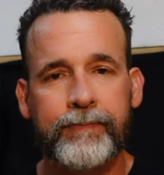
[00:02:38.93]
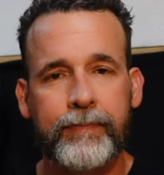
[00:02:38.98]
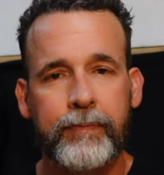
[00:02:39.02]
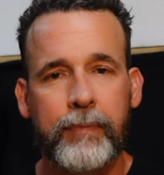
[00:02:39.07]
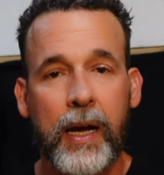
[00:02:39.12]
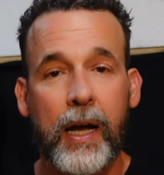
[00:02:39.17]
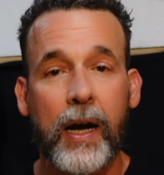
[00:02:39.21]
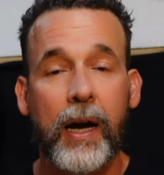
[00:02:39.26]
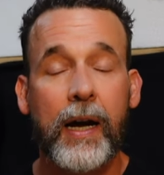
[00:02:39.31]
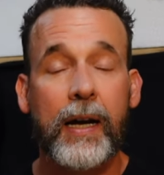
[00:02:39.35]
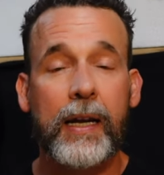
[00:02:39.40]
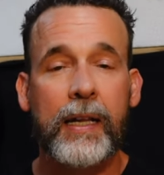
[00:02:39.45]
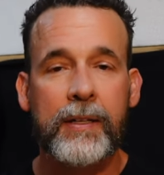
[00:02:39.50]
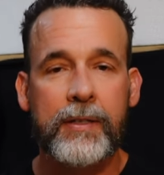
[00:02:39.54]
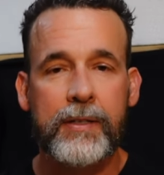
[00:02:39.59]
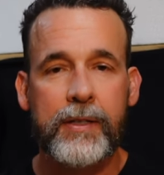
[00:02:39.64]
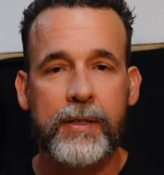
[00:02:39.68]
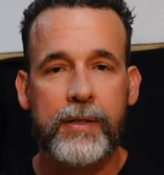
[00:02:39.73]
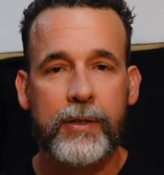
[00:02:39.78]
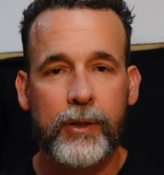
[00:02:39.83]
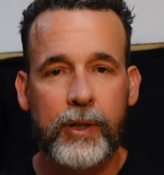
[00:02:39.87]
my
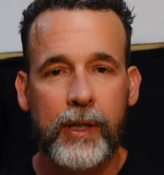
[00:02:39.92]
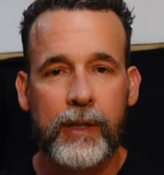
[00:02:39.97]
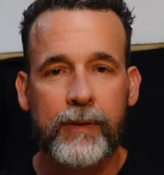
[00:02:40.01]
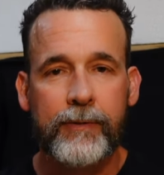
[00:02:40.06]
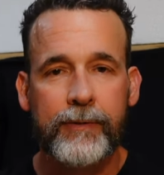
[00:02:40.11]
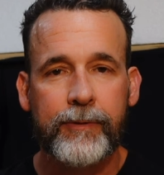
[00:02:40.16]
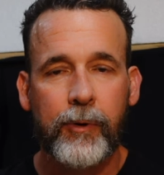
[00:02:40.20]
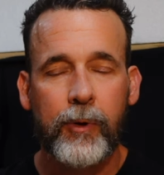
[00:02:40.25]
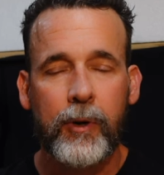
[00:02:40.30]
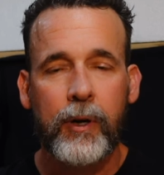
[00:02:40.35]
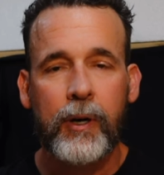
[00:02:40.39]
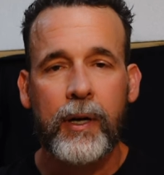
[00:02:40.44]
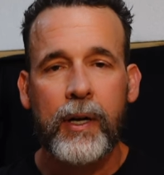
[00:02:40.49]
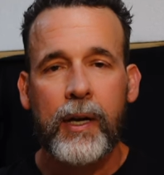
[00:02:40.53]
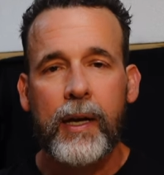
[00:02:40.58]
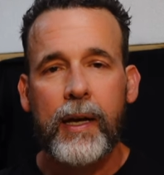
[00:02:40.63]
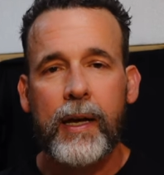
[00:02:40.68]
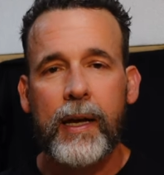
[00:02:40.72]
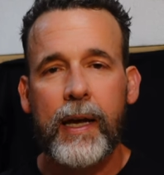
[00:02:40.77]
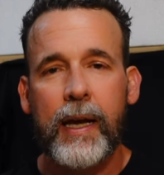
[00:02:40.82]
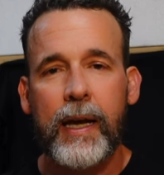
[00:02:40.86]
audience is looking for,
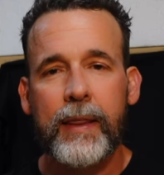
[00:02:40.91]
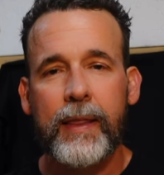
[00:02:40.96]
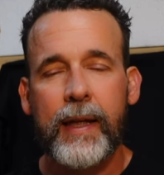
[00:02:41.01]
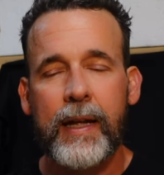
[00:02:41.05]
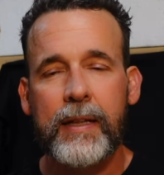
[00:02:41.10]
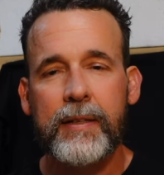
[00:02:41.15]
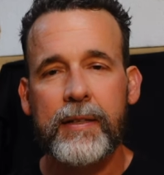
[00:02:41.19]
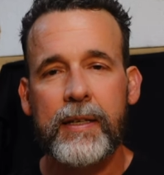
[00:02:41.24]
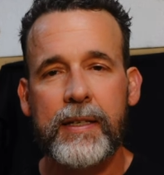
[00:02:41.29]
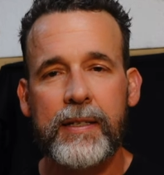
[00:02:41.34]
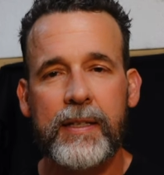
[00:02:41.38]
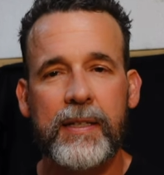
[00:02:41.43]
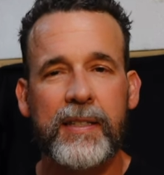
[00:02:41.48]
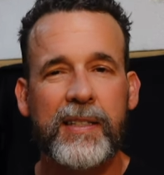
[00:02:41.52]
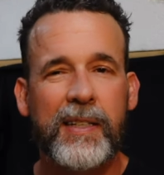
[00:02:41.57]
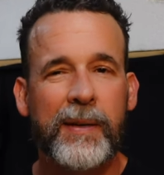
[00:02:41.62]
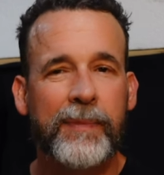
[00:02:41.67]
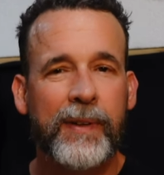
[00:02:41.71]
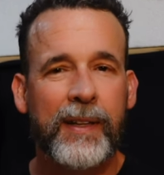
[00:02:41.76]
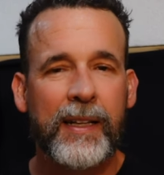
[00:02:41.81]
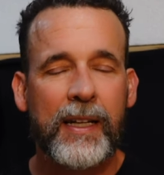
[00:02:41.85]
and that is
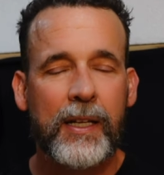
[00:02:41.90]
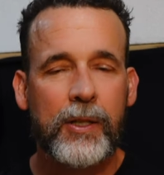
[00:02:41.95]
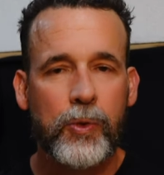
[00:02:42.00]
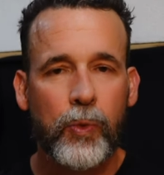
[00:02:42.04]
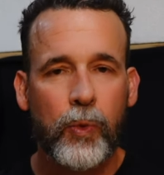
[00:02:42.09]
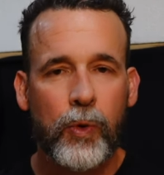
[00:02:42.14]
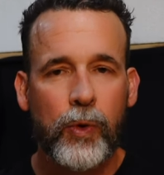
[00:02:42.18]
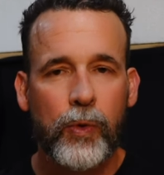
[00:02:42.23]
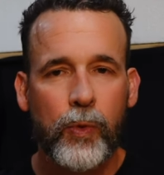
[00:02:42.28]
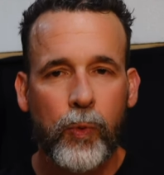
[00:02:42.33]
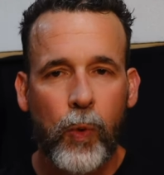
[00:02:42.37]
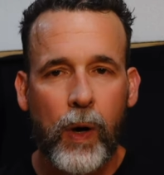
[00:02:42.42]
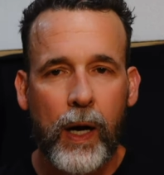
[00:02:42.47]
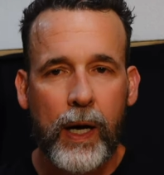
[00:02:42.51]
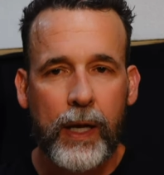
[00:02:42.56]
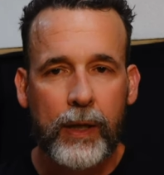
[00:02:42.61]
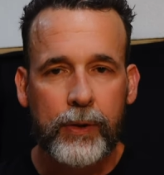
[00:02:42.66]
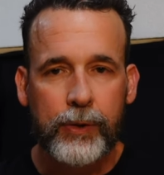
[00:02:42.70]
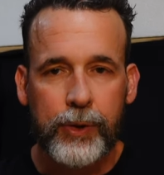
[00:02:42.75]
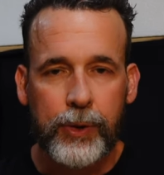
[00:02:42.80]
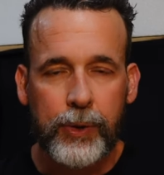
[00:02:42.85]
something that's
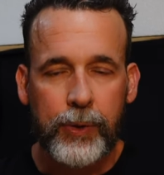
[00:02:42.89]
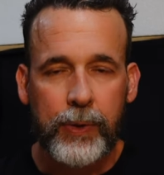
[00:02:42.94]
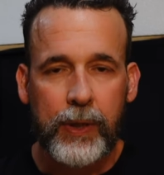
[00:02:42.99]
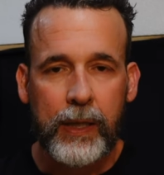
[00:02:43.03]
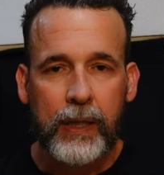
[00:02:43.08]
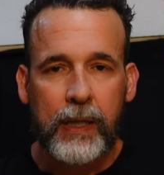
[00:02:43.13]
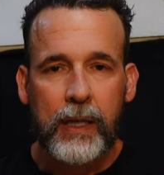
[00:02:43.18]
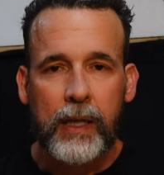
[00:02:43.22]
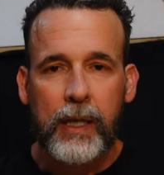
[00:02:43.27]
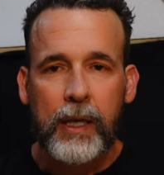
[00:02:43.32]
worthwhile doing.